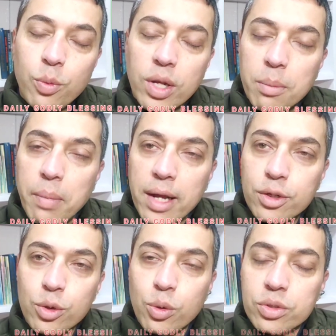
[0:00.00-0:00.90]
Welcome back
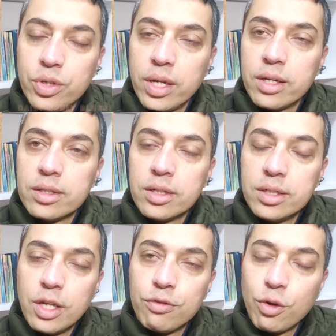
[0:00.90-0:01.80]
to your 330
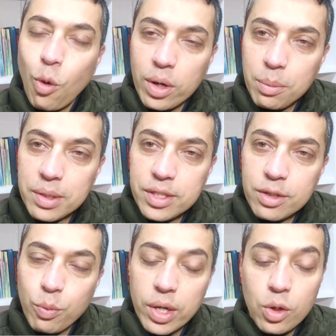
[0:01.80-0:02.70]
day of your quarterly
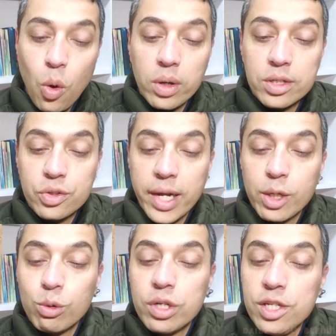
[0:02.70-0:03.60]
blessing, where God is trying
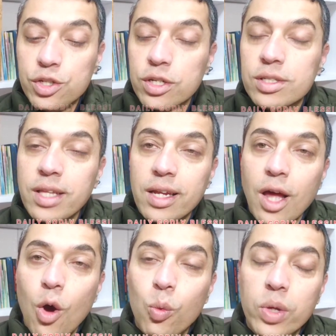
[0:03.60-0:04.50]
to teach us that
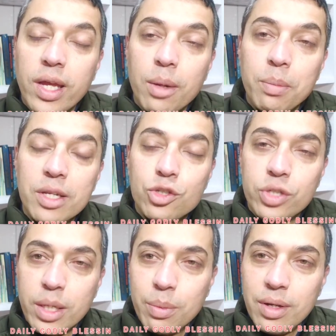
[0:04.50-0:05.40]
how we can be
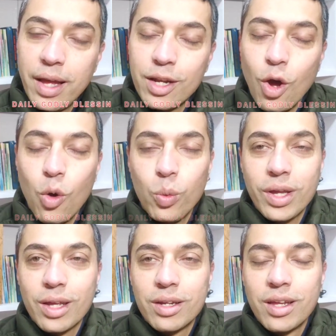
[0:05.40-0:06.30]
stable and how we
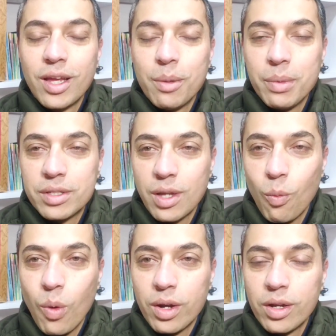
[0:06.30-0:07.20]
can be
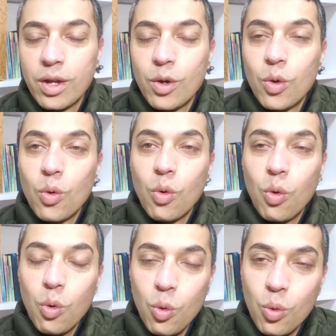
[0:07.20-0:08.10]
someone
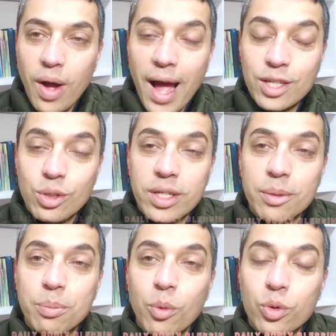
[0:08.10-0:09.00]
who
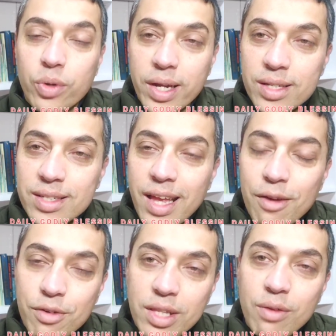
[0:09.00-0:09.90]
actually portrays
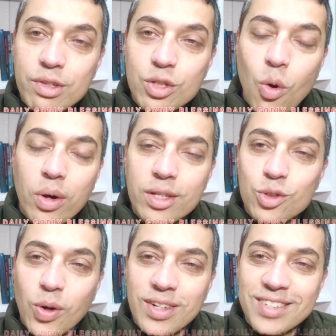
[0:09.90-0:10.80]
everything which God has
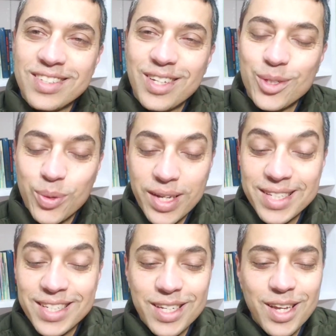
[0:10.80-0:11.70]
taught us. So
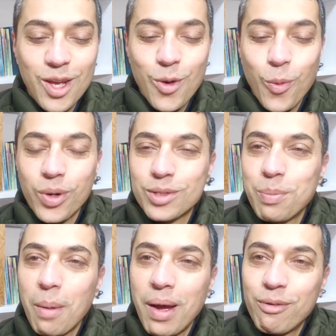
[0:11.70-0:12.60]
let's see what does
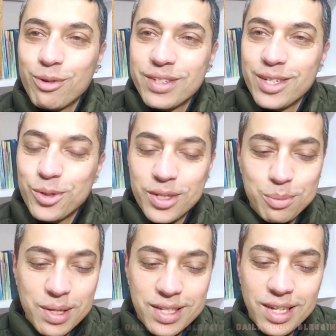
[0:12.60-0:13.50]
Baba have to say in today's
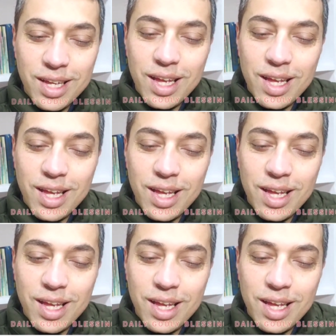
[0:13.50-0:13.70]
blessing.